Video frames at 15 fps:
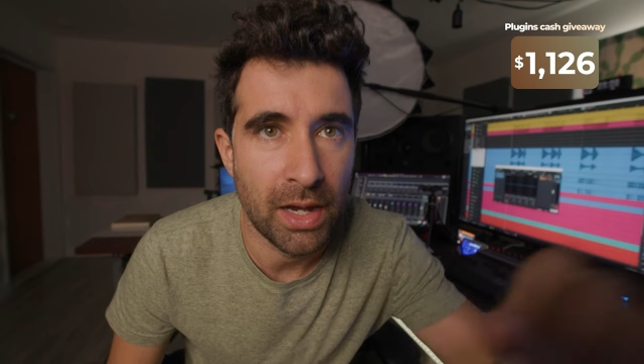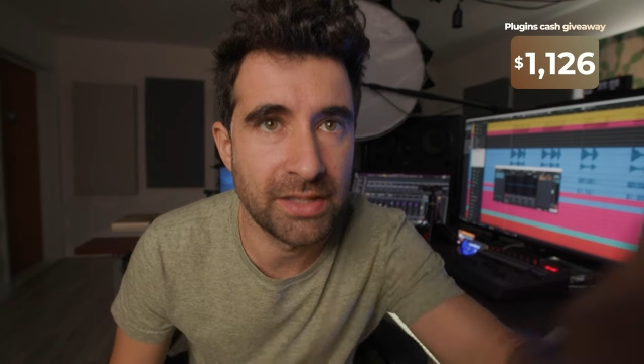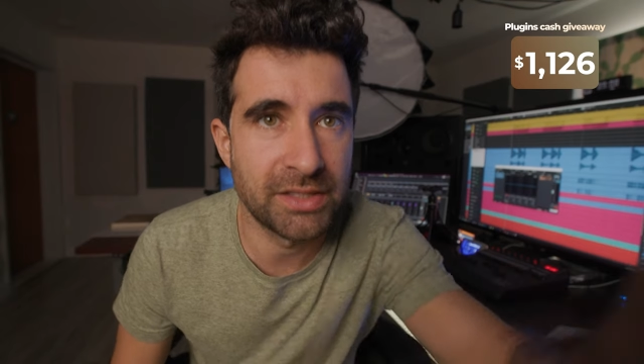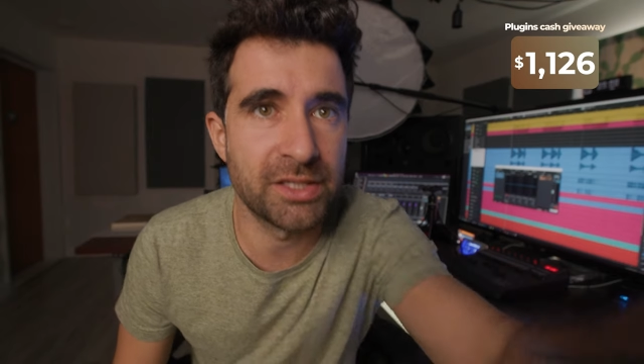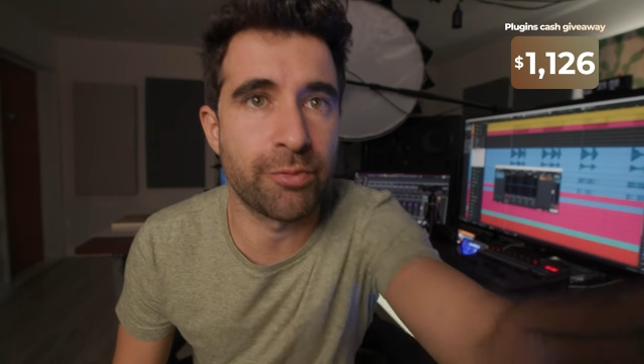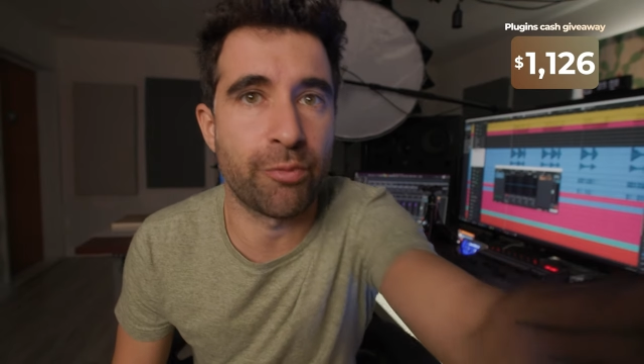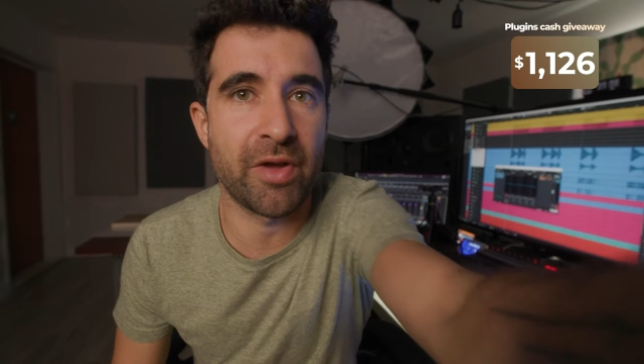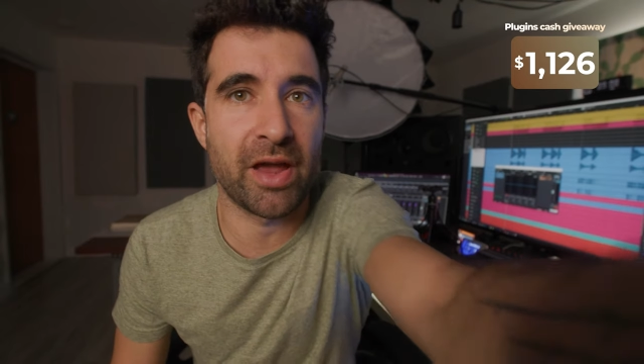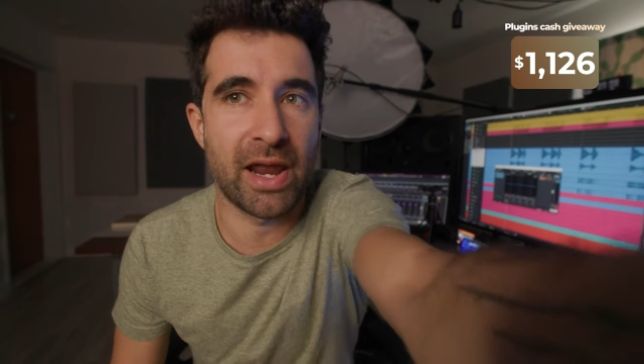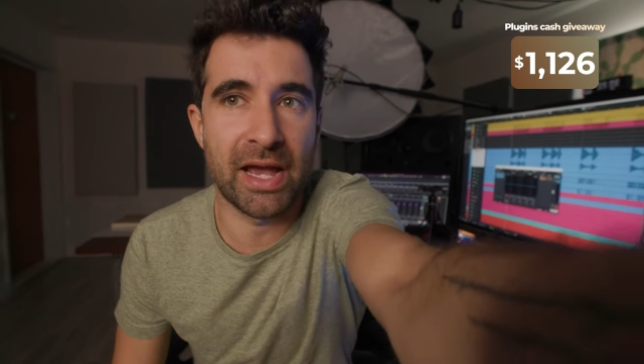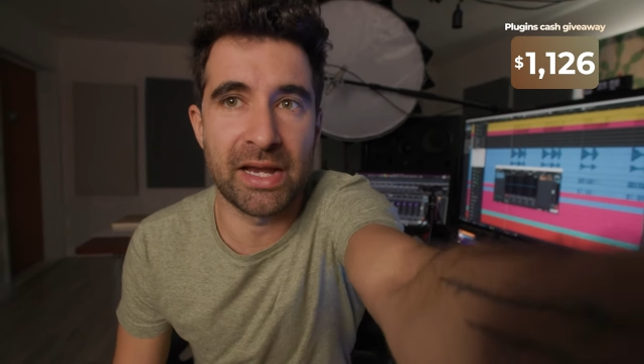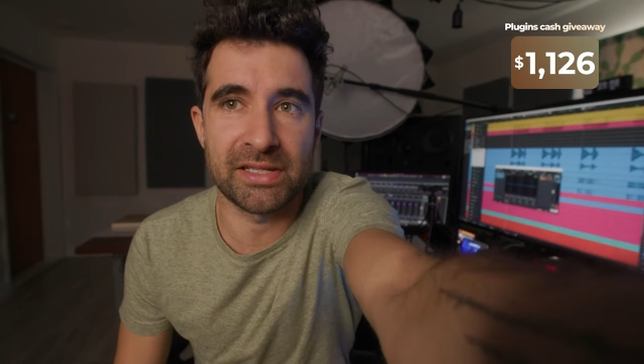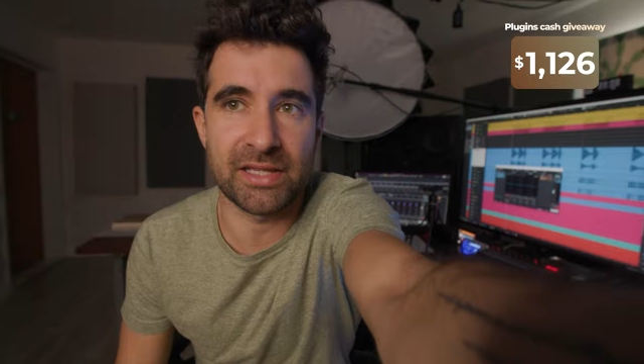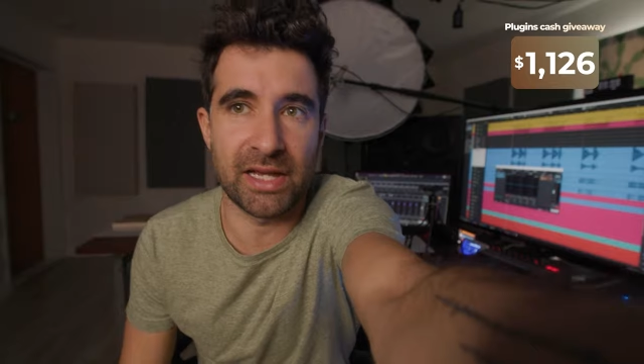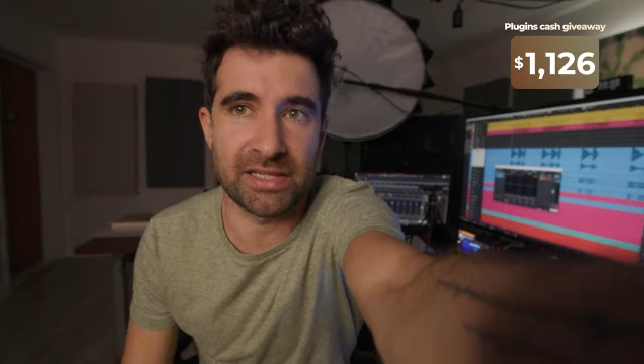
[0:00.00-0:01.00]
I just
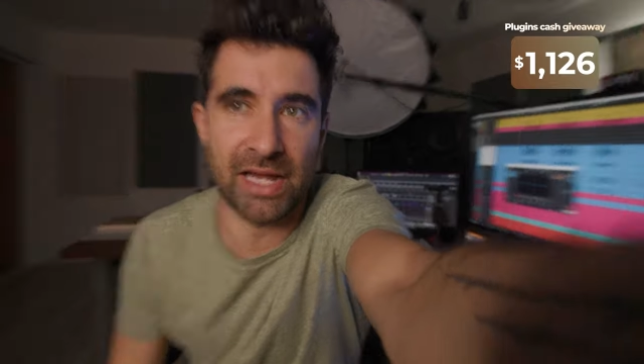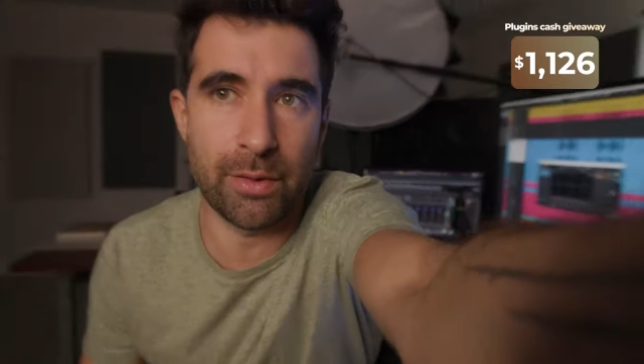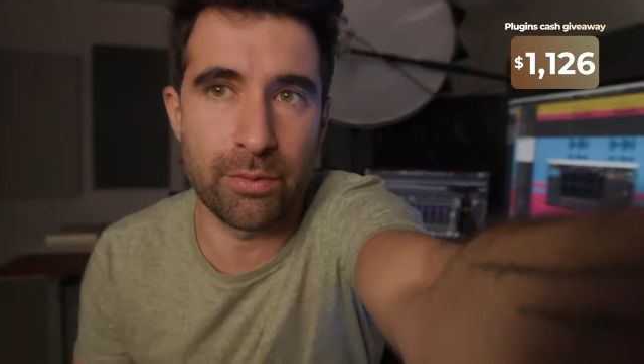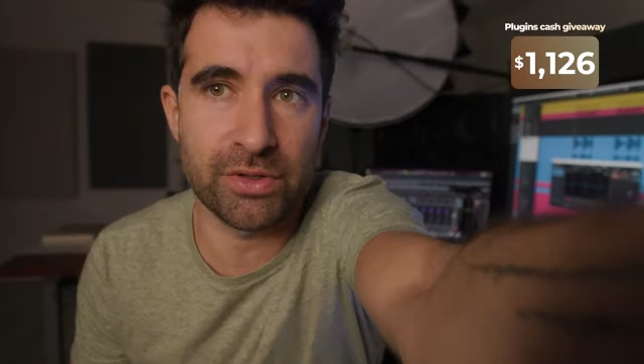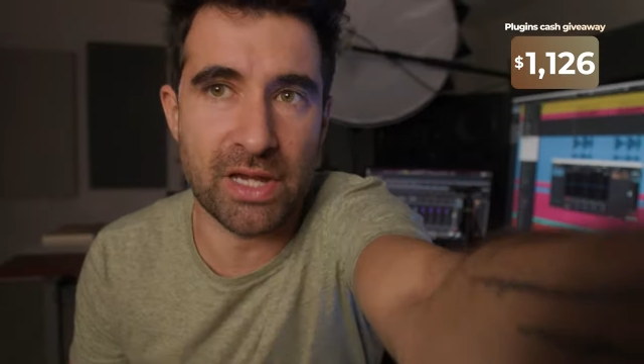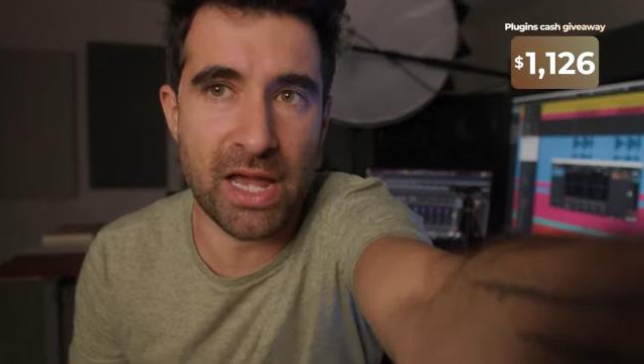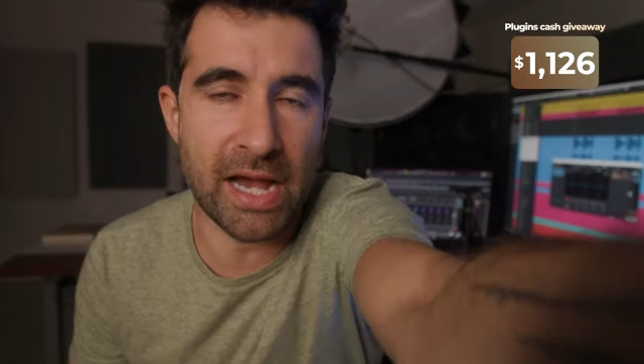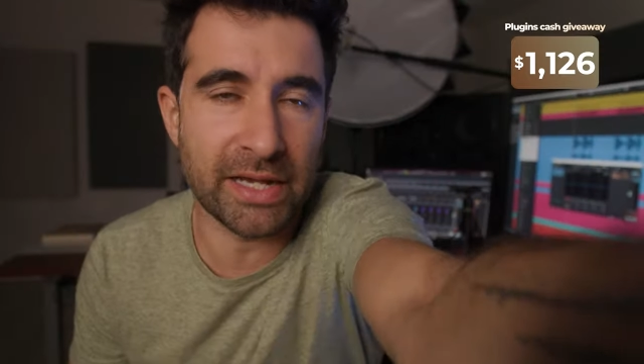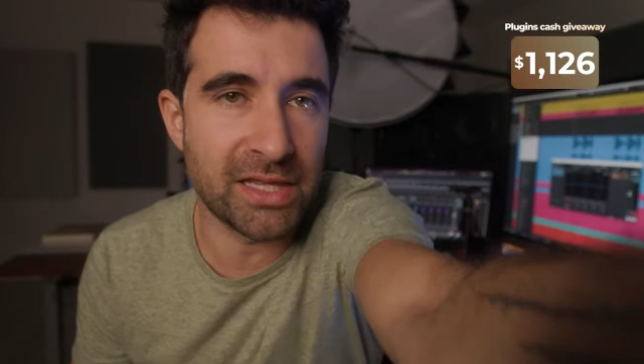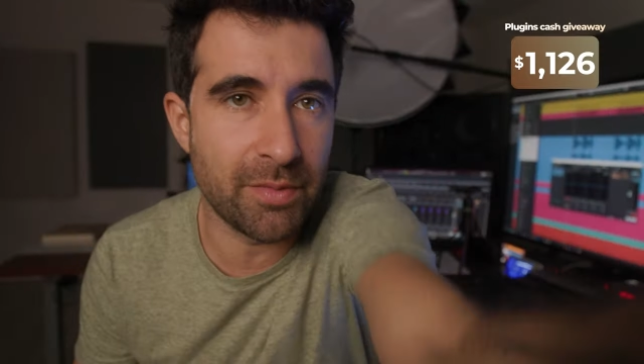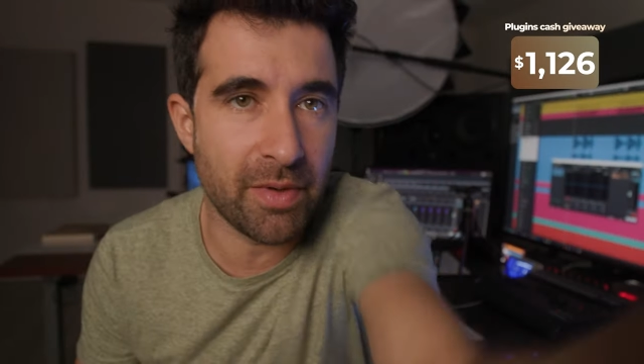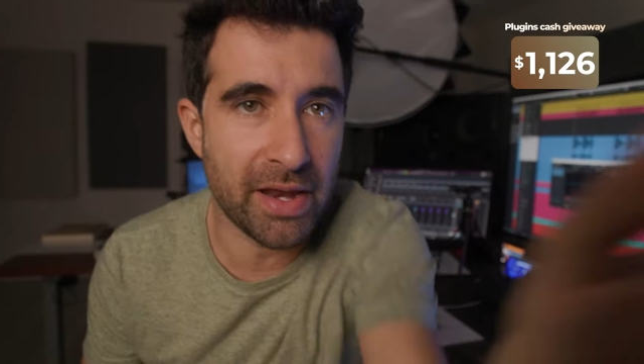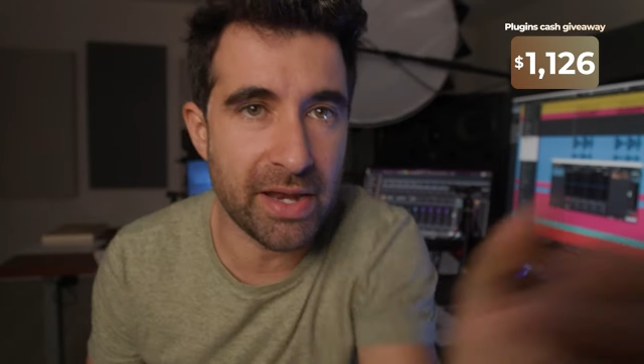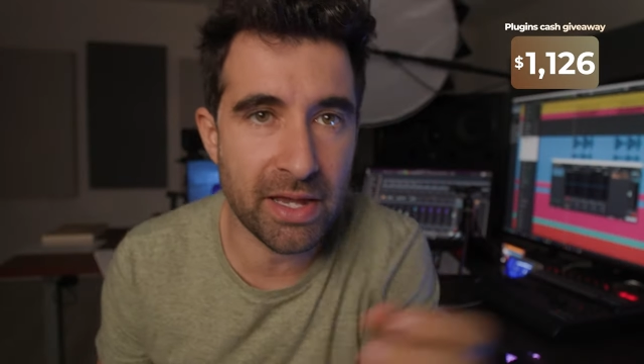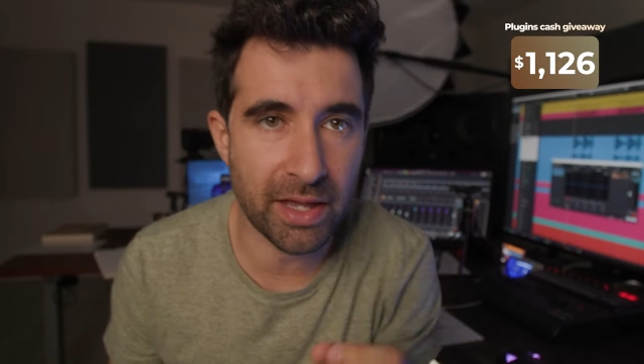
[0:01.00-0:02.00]
realized as I was
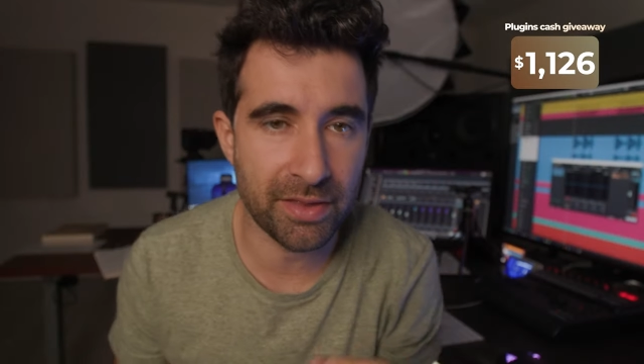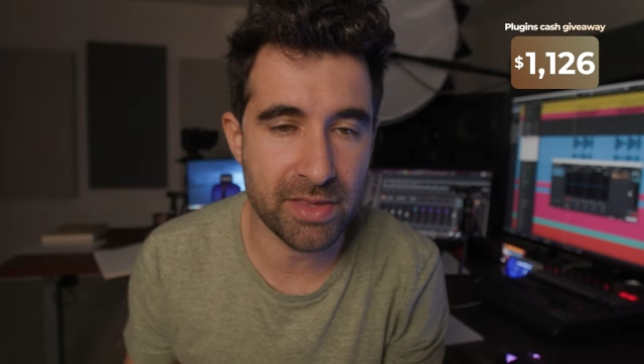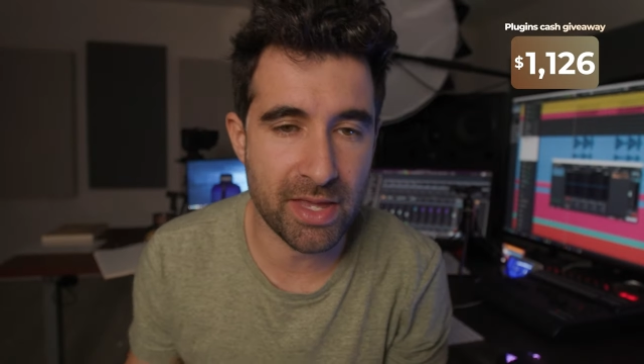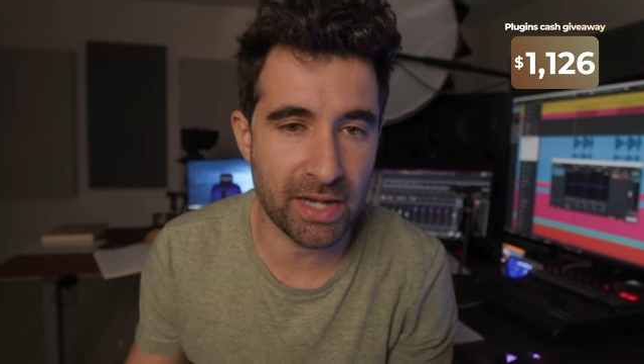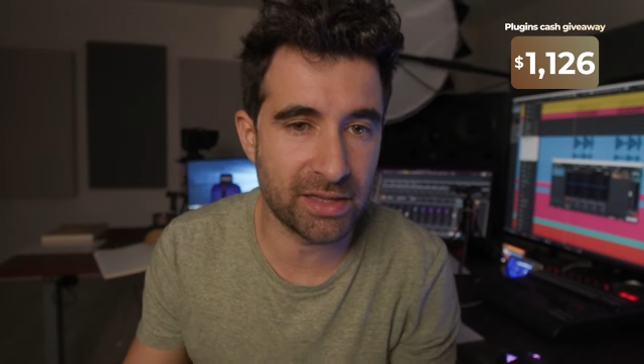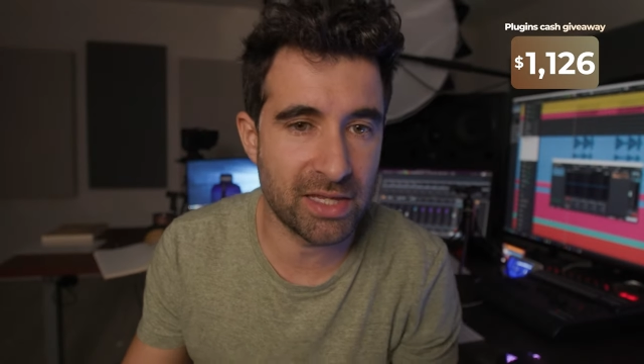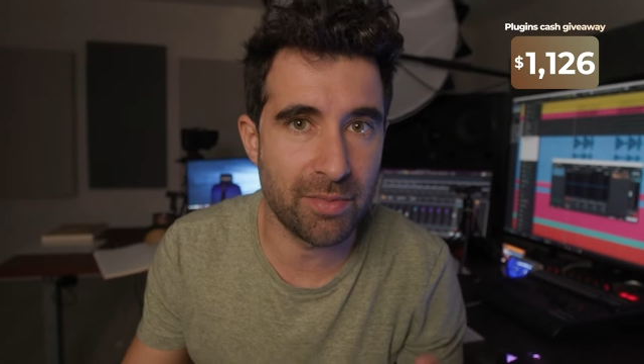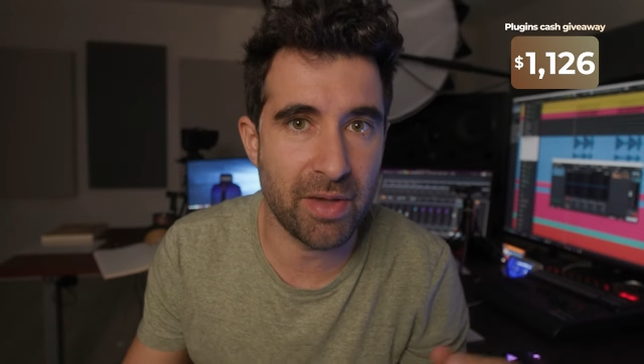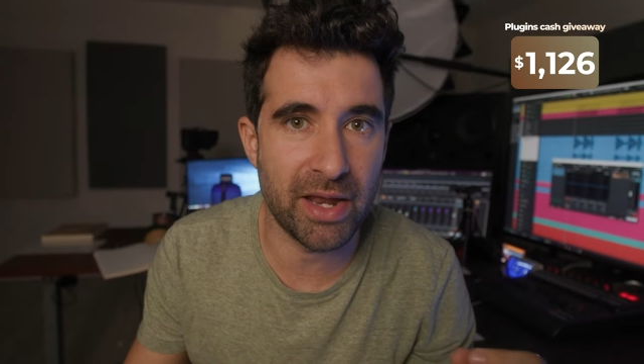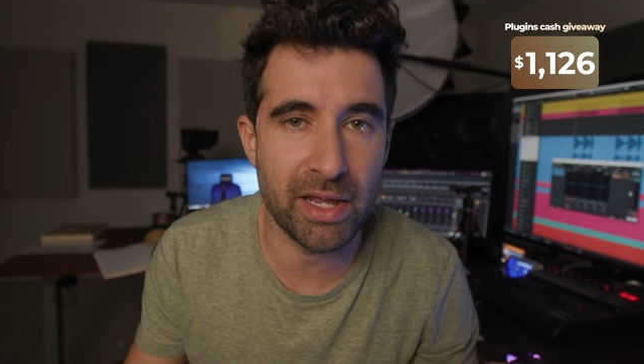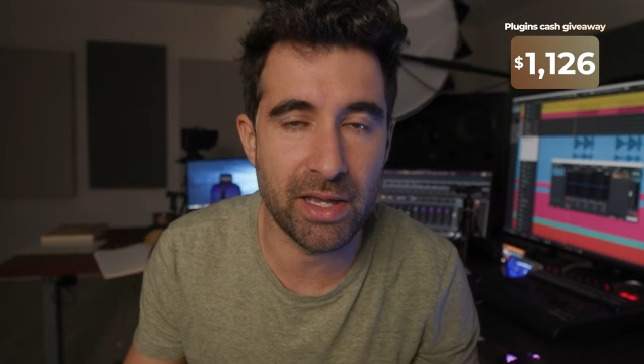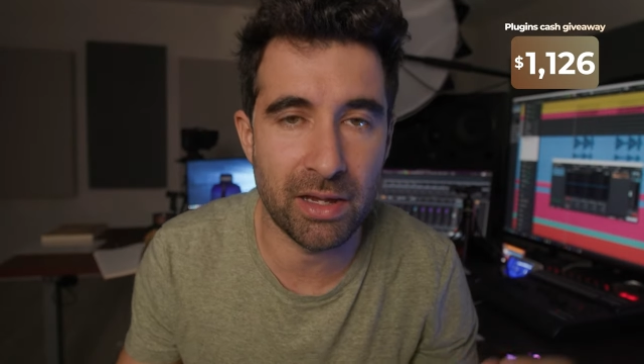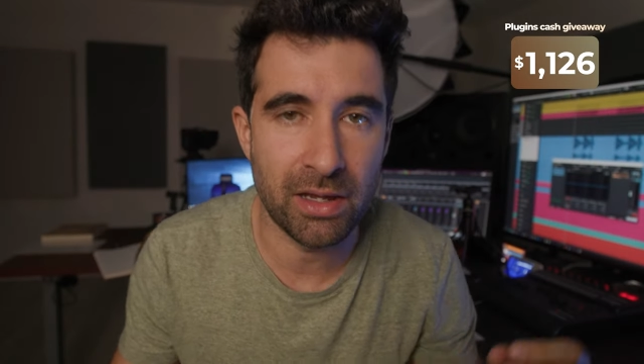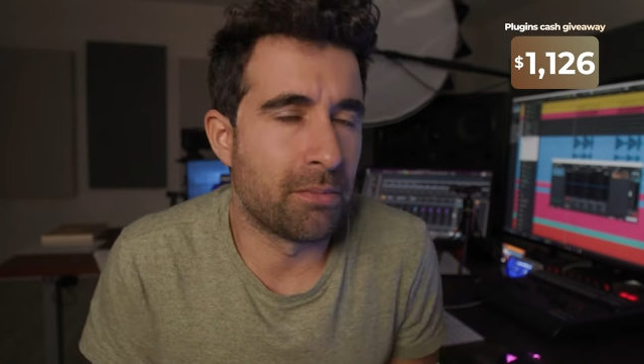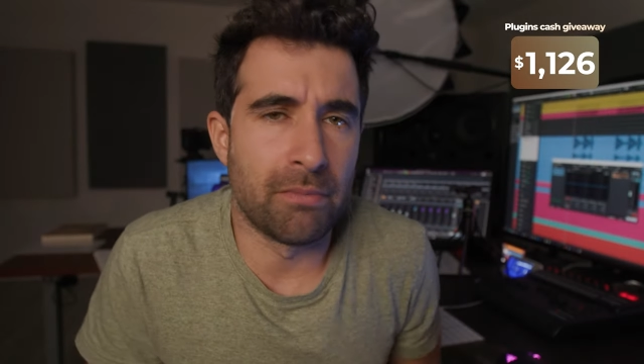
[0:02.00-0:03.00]
activating and deactivating,